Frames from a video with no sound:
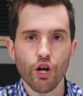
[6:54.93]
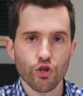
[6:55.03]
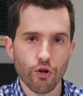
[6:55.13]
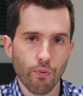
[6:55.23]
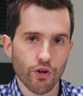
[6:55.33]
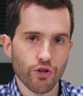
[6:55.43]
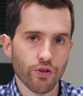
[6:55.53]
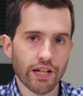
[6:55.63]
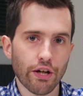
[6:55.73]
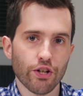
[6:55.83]

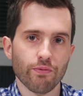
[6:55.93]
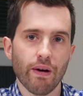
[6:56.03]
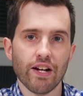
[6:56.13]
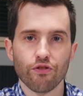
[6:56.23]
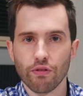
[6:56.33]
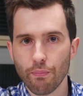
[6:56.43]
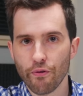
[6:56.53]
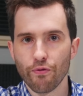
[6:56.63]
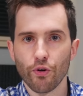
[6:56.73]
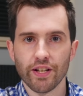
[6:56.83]
2.2 GHz base,
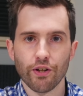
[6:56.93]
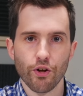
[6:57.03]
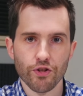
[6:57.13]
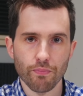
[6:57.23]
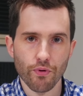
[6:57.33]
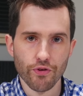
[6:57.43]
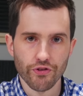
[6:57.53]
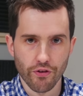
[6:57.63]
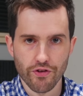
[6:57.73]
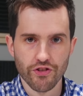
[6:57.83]
3.4 GHz
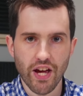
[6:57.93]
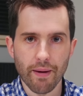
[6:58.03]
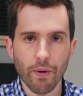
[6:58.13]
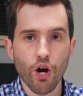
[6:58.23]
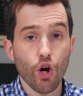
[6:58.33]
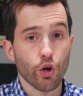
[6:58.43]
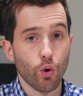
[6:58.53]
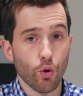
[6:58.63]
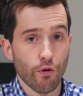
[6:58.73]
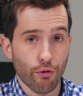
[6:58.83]
boost on the same
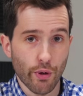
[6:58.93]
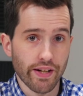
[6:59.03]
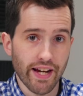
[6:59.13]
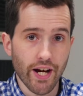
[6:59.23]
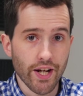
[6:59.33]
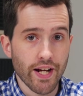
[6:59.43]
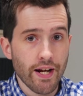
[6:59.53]
core and thread count.